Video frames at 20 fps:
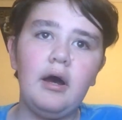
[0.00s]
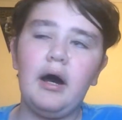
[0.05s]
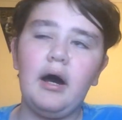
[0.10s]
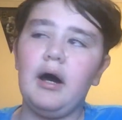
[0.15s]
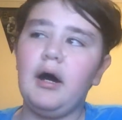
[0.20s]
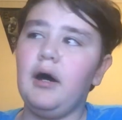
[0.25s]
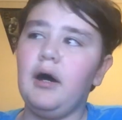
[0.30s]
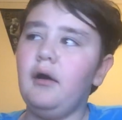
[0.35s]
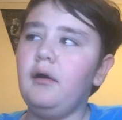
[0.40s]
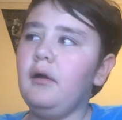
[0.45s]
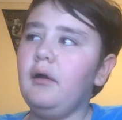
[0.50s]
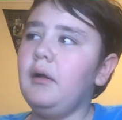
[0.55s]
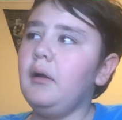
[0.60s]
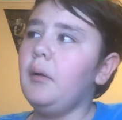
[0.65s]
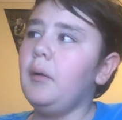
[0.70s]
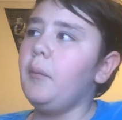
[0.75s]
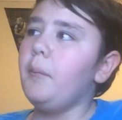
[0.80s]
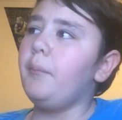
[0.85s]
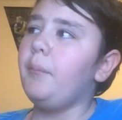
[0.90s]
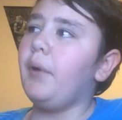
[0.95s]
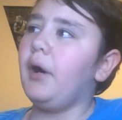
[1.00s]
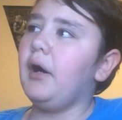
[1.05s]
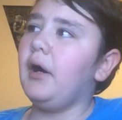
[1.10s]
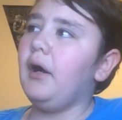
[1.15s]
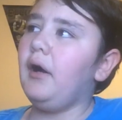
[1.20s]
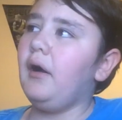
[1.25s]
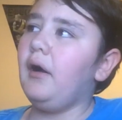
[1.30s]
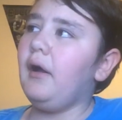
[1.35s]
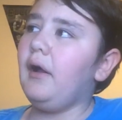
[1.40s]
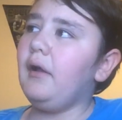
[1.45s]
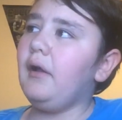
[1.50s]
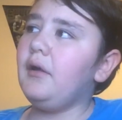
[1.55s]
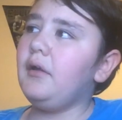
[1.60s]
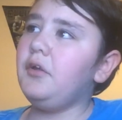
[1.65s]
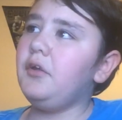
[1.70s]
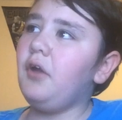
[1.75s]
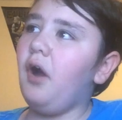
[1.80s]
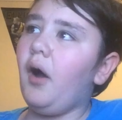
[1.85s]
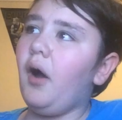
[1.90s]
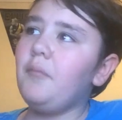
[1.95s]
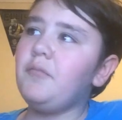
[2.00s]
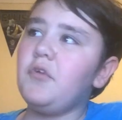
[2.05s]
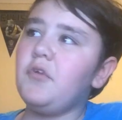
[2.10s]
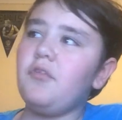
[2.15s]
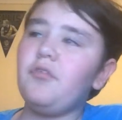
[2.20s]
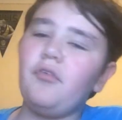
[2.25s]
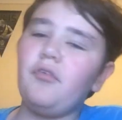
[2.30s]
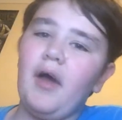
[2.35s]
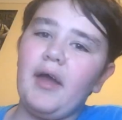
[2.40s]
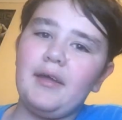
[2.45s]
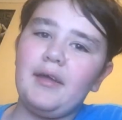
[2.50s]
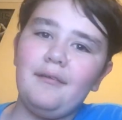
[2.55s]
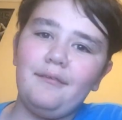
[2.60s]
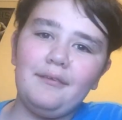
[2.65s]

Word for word: Uh, but I'm just like